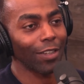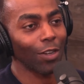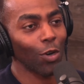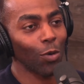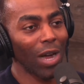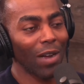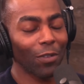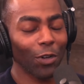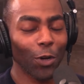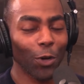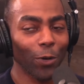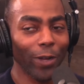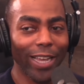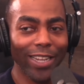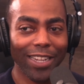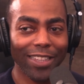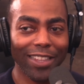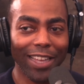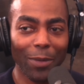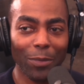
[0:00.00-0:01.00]
whoever
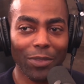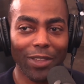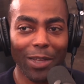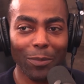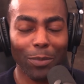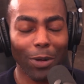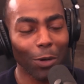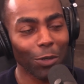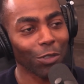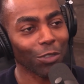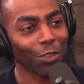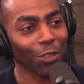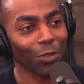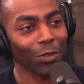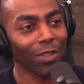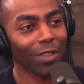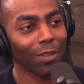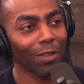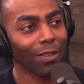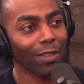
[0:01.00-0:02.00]
created that poster,
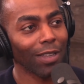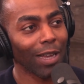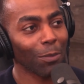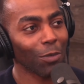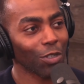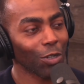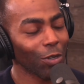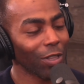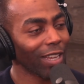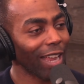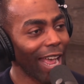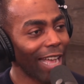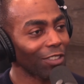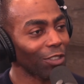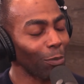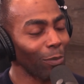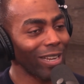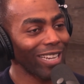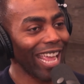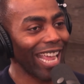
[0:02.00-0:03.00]
I'm sure they had to
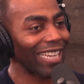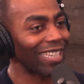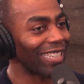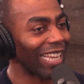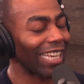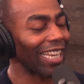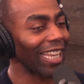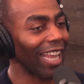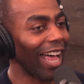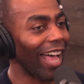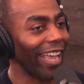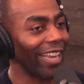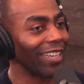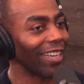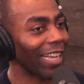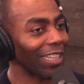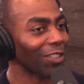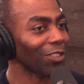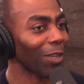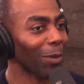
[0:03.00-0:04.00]
meet a deadline
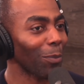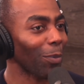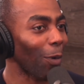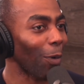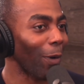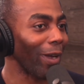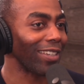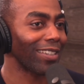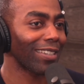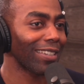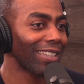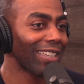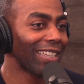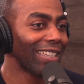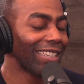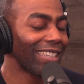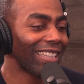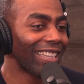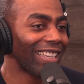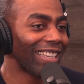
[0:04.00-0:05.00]
at some point.
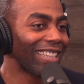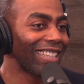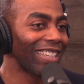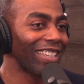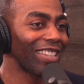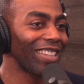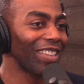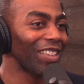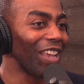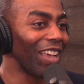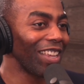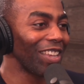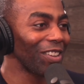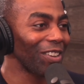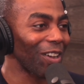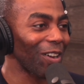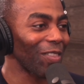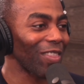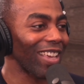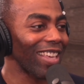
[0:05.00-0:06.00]
You
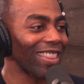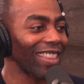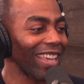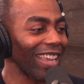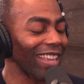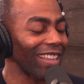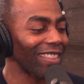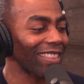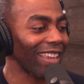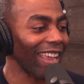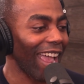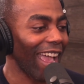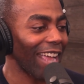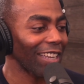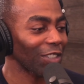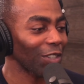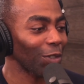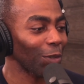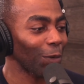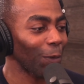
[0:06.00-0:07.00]
know, they had
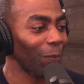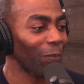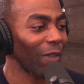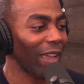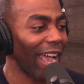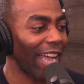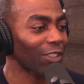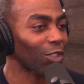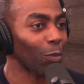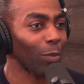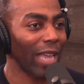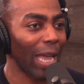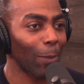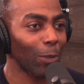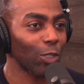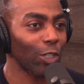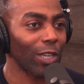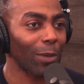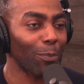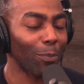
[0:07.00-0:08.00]
to be able
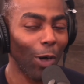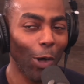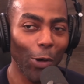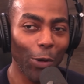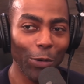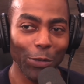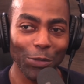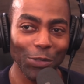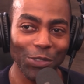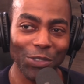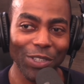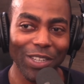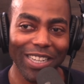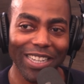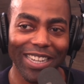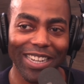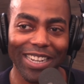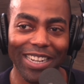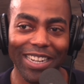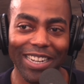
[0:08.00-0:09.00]
to compose
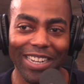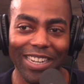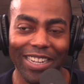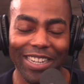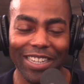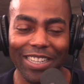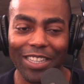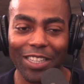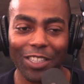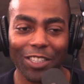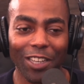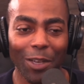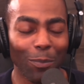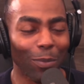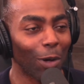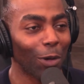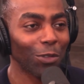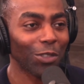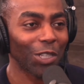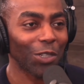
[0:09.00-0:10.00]

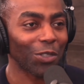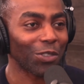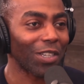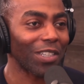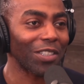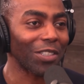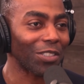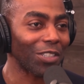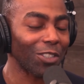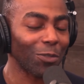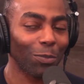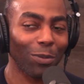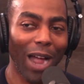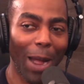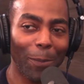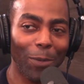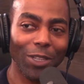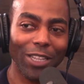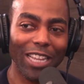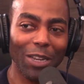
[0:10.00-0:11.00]
their sentences
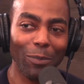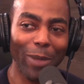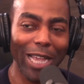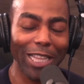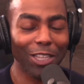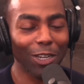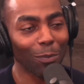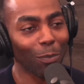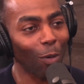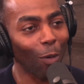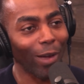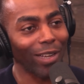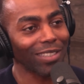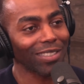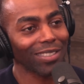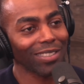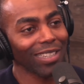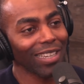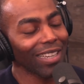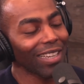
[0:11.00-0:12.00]
properly and make their
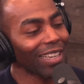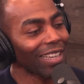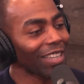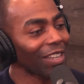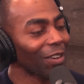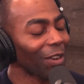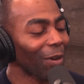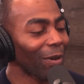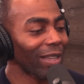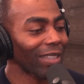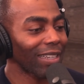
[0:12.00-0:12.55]
points. You know,